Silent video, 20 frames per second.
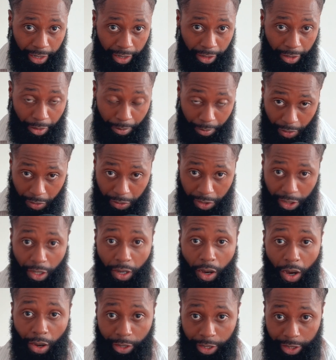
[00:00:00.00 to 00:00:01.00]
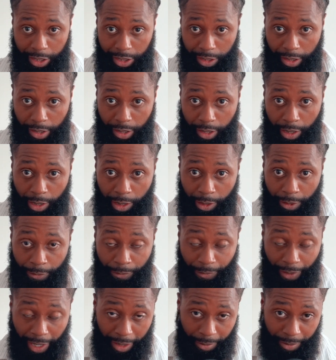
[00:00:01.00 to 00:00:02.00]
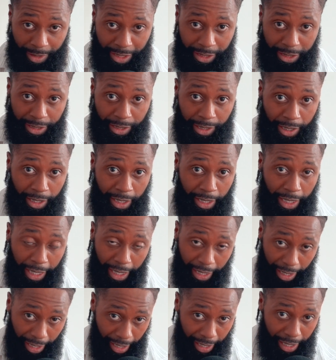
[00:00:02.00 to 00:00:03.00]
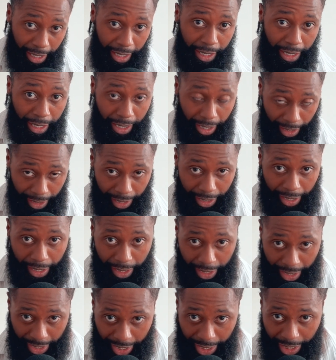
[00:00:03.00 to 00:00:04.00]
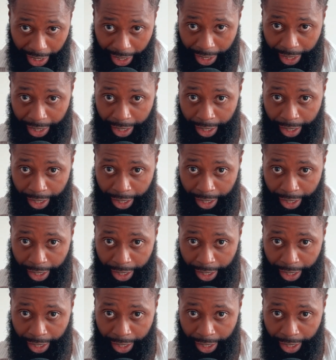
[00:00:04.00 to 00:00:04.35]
The music artist, Famous, AAA,